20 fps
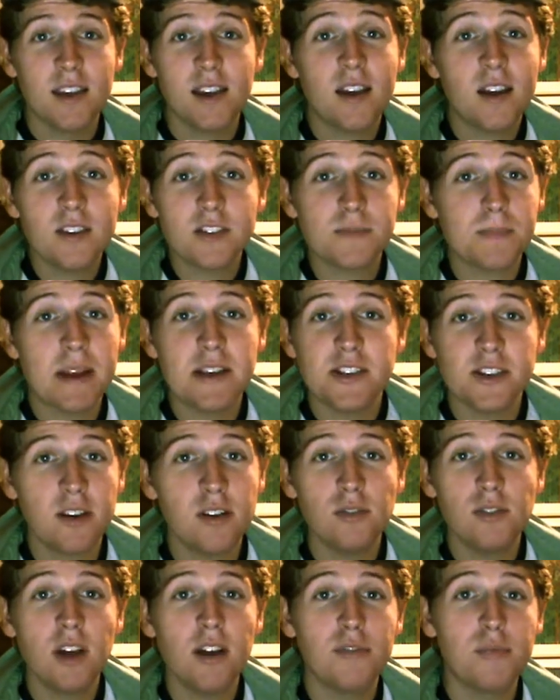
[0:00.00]
You can't spend your
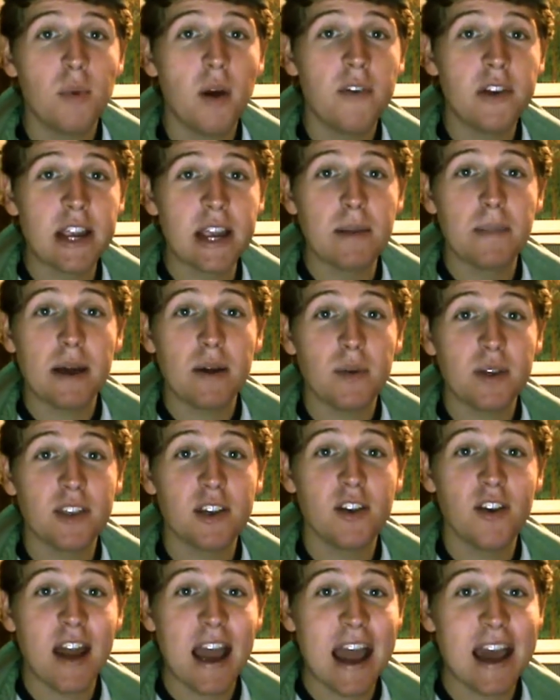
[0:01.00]
whole life worrying about whether
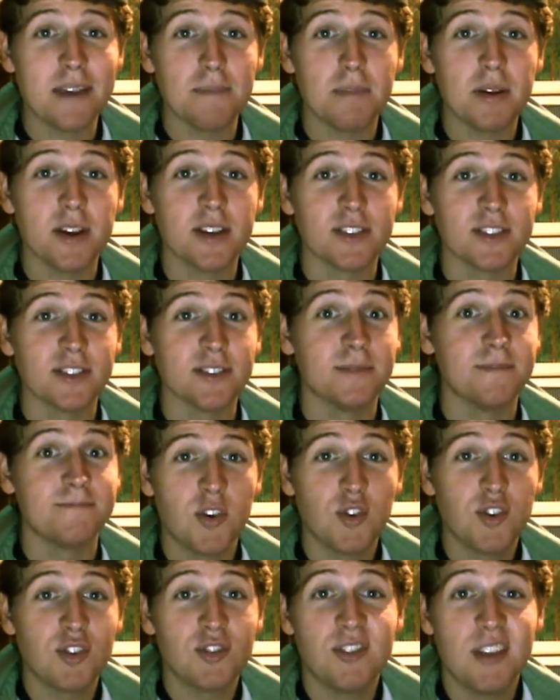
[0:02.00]
you're a hat person,
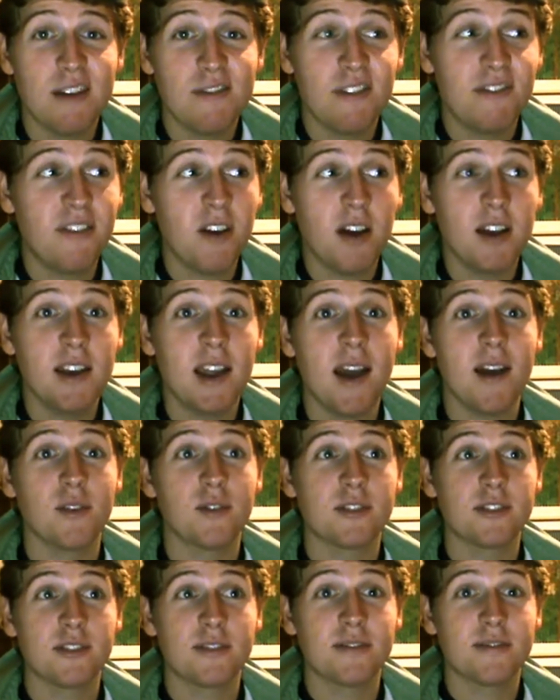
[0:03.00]
or you'll never find
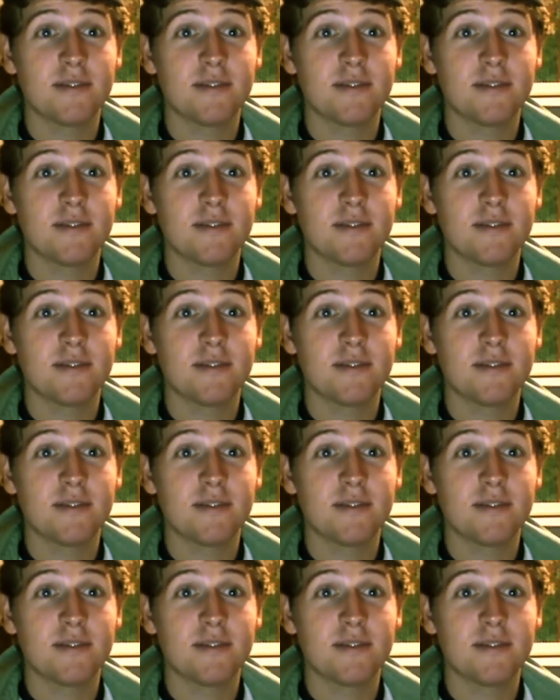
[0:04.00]
out.